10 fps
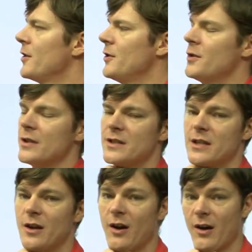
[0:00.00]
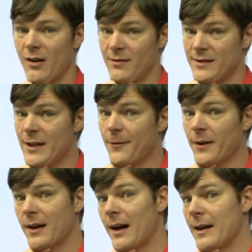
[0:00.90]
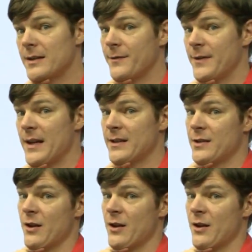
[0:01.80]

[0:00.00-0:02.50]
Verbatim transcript: you can see different kinds of things